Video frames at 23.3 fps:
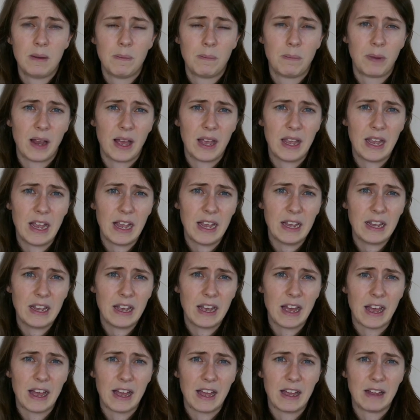playing
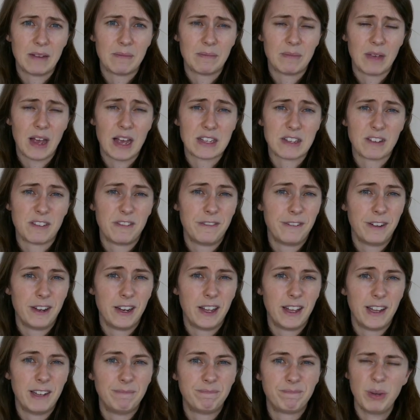as a
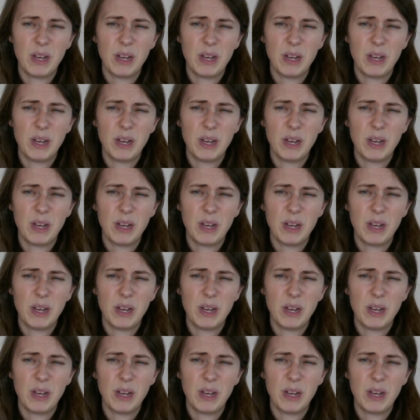filler,